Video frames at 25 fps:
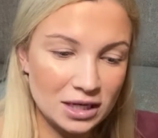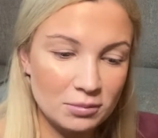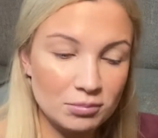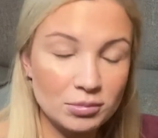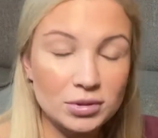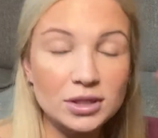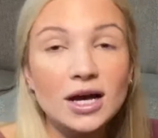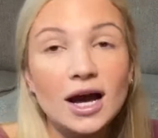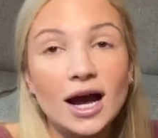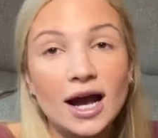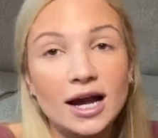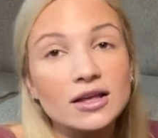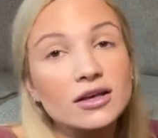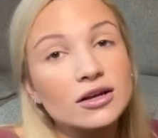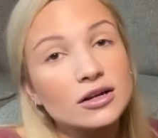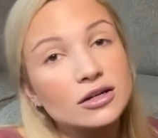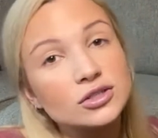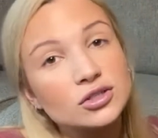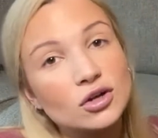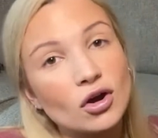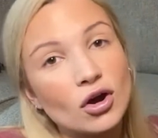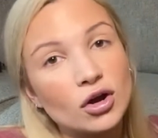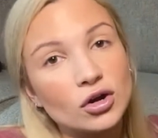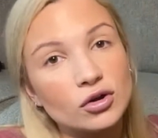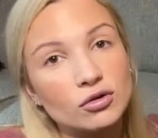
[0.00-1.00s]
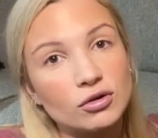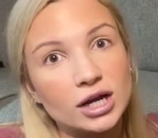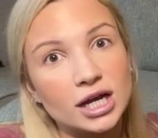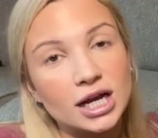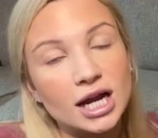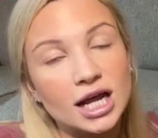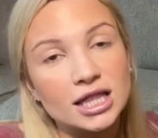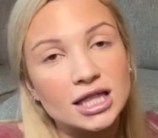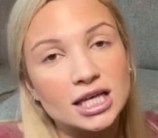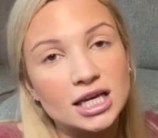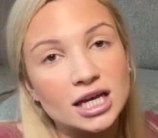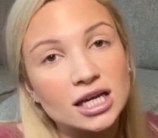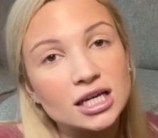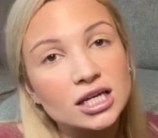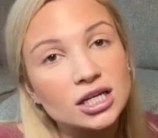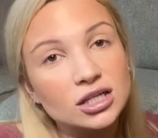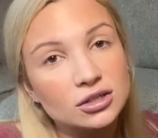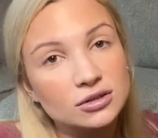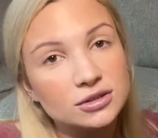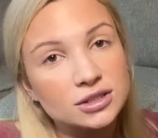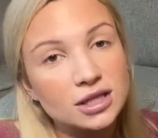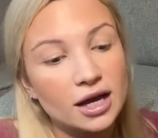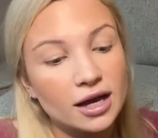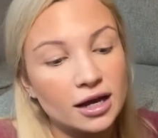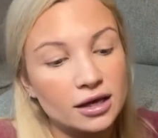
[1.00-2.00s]
But the highlighters are great. I think I can use
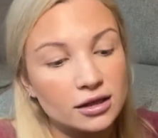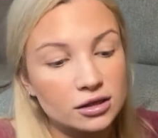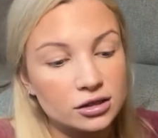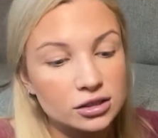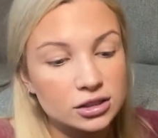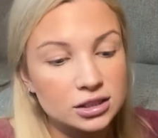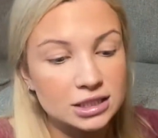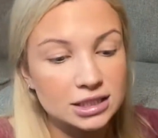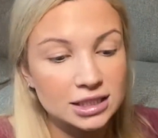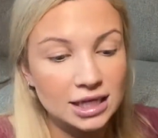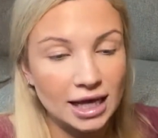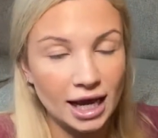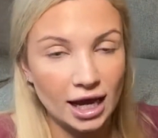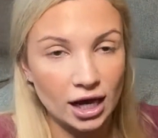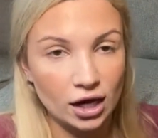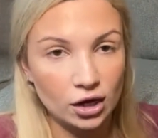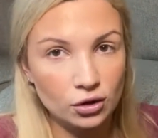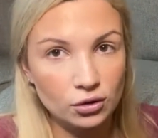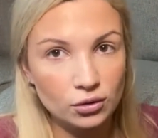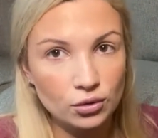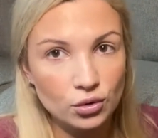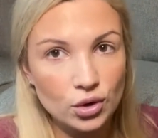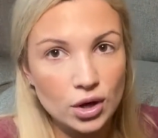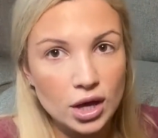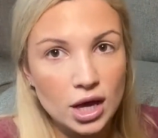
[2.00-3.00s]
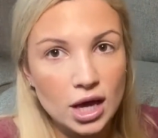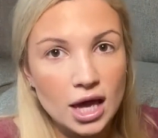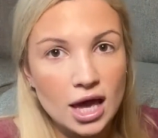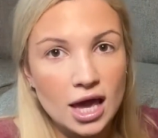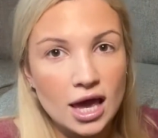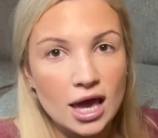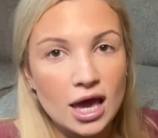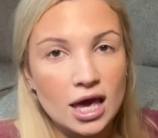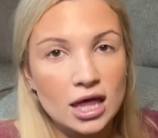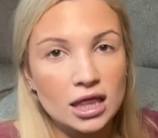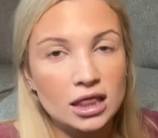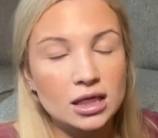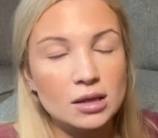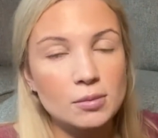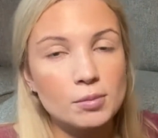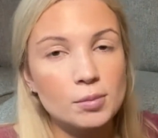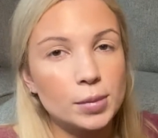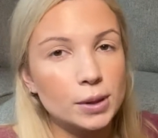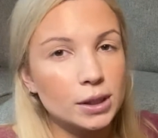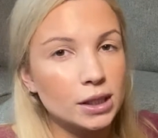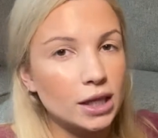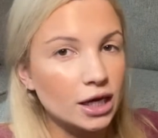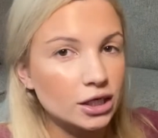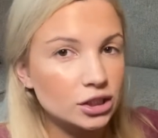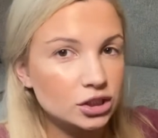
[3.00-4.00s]
the highlighters now. The
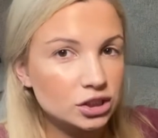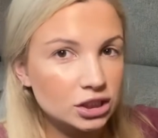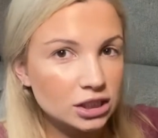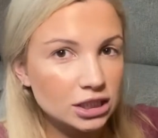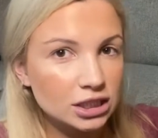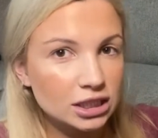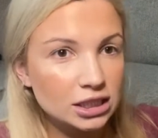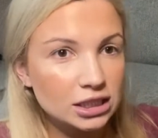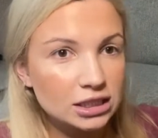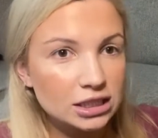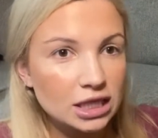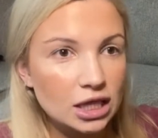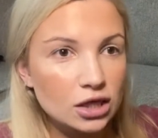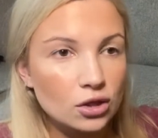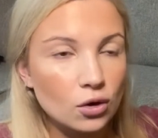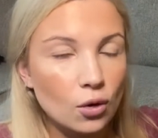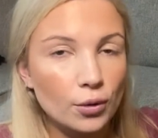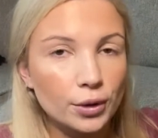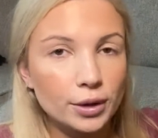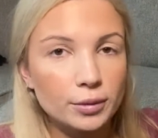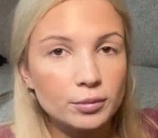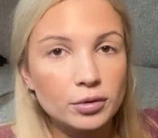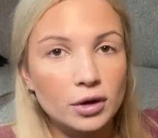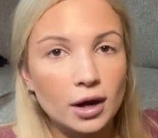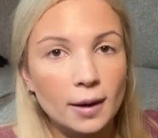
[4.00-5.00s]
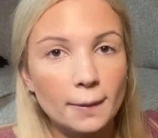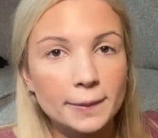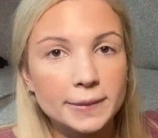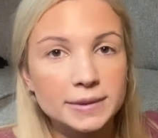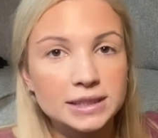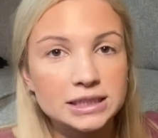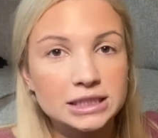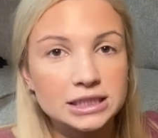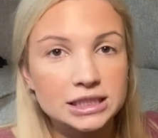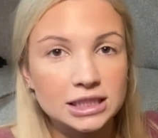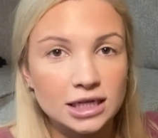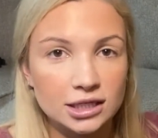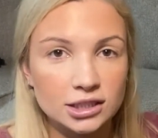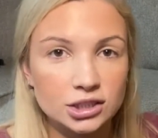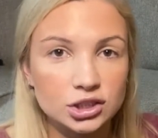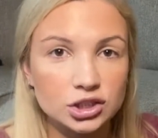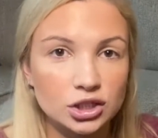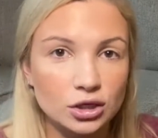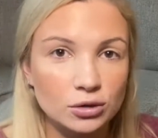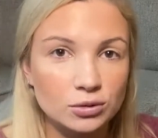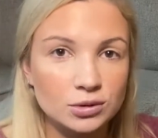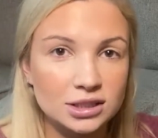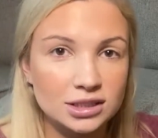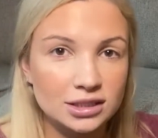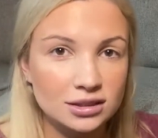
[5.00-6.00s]
blushes, the only problem is it does show
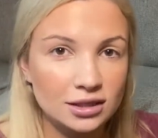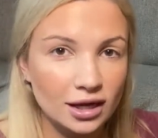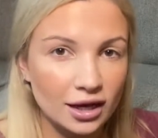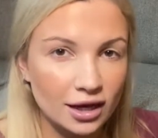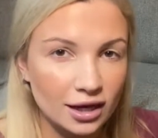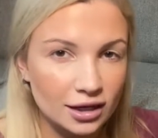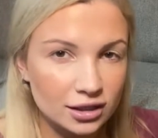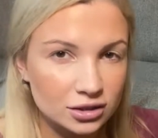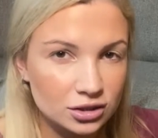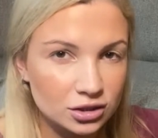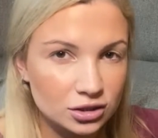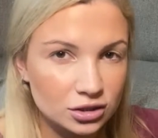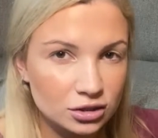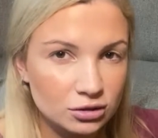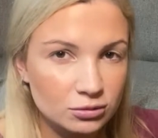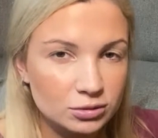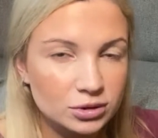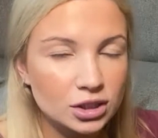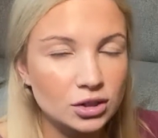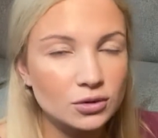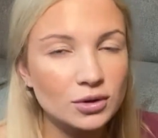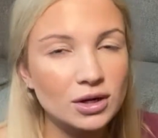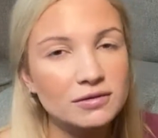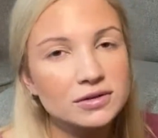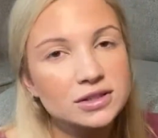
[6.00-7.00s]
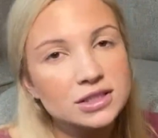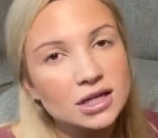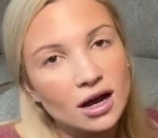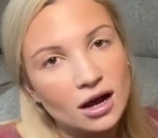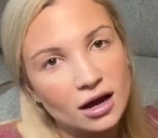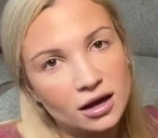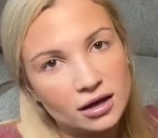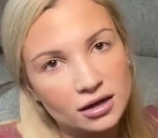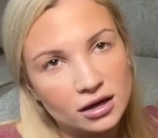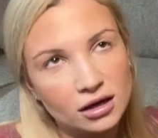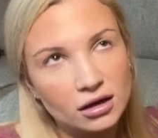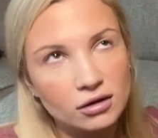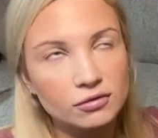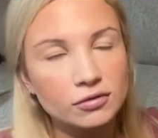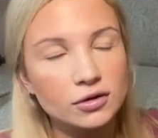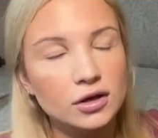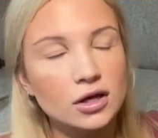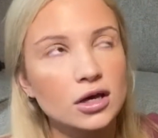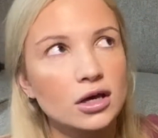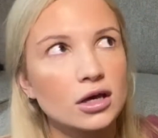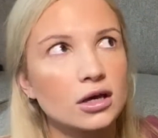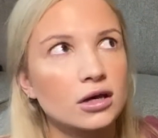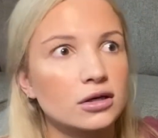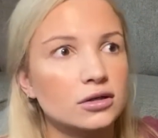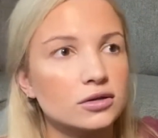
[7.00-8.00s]
texture, which I don't have a ton of,
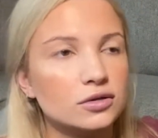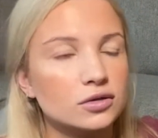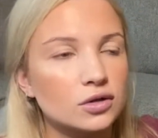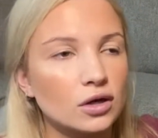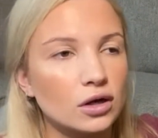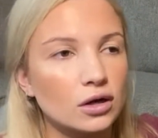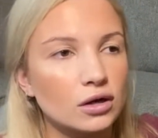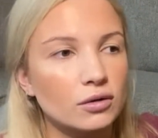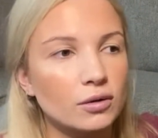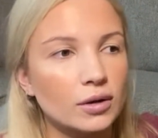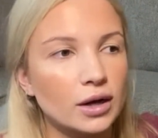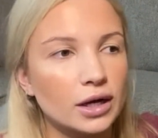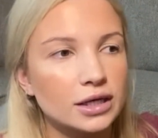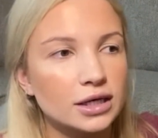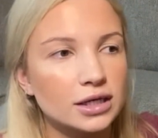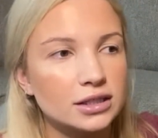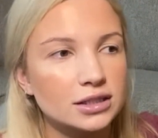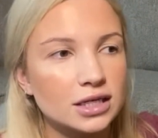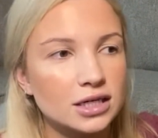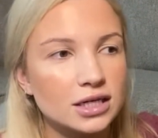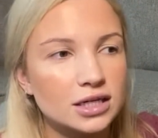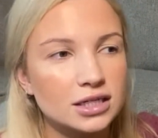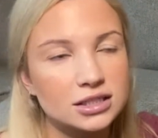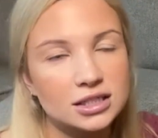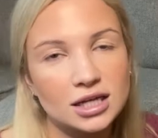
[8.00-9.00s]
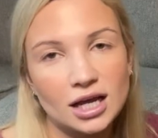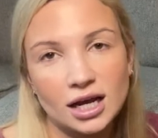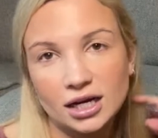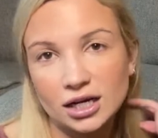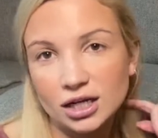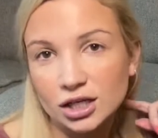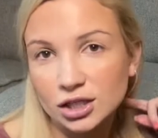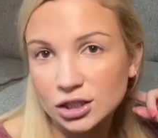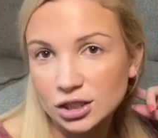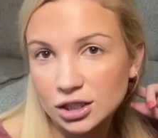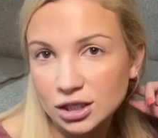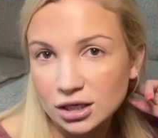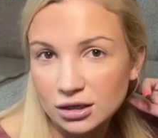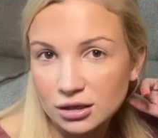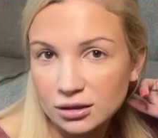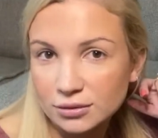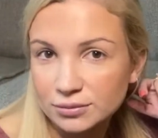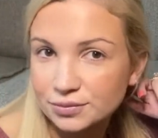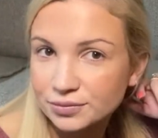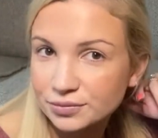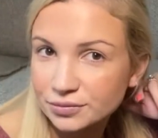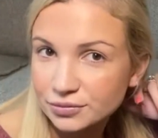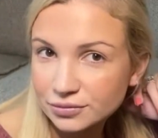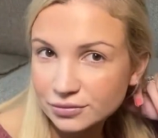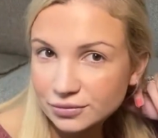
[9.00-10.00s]
so I guess I could technically
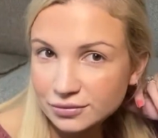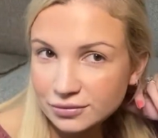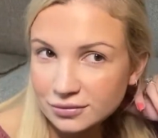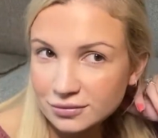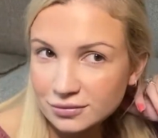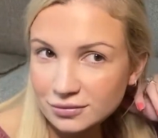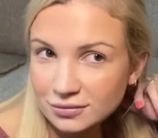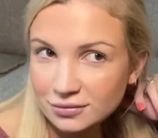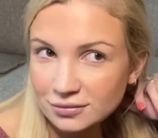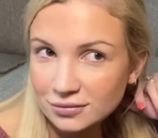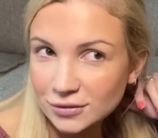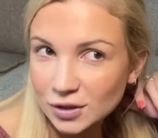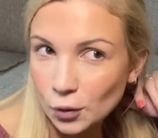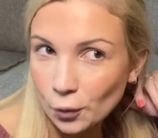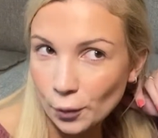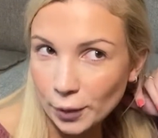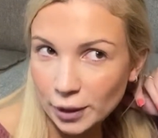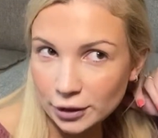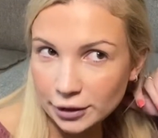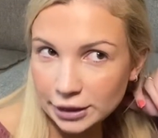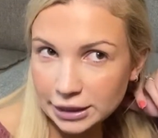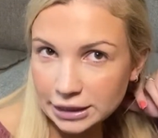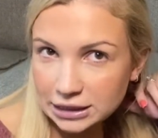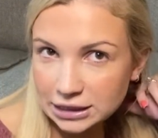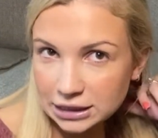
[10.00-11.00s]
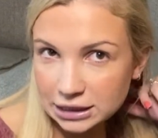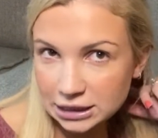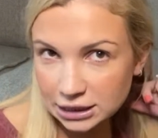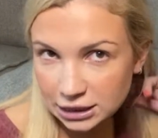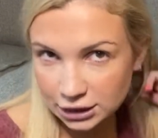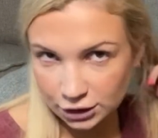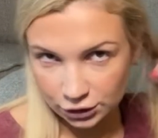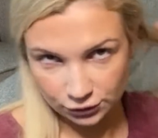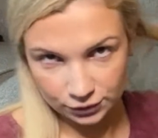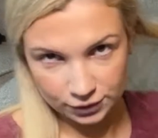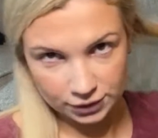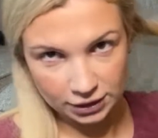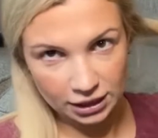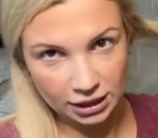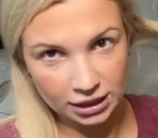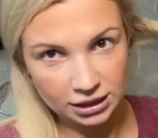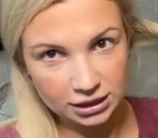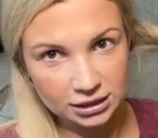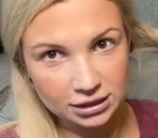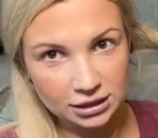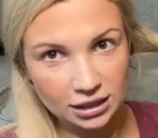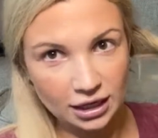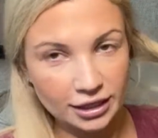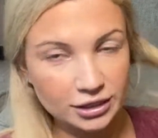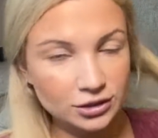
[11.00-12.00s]
wear it, use it.
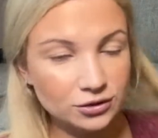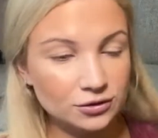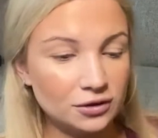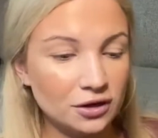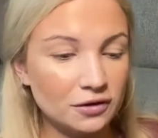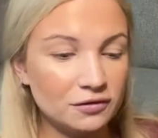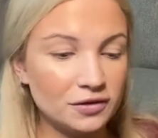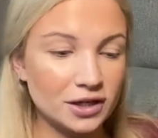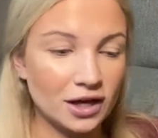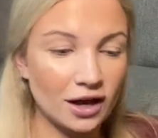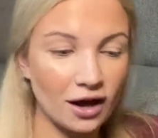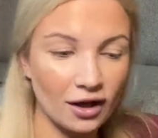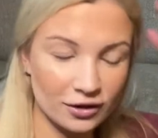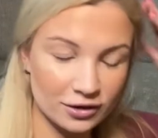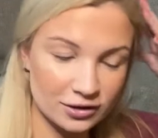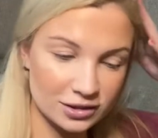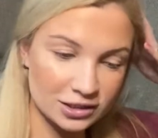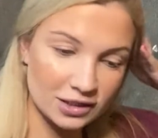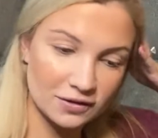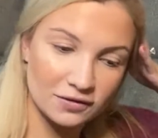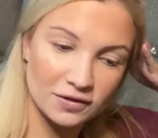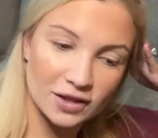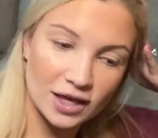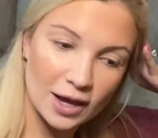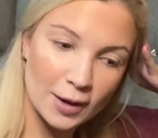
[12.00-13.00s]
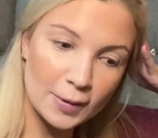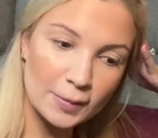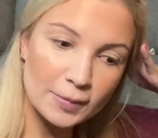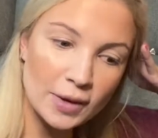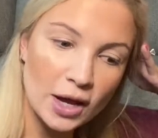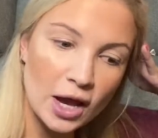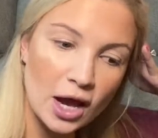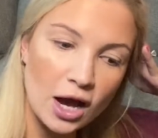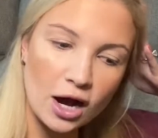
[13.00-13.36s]
I do love the colors of them.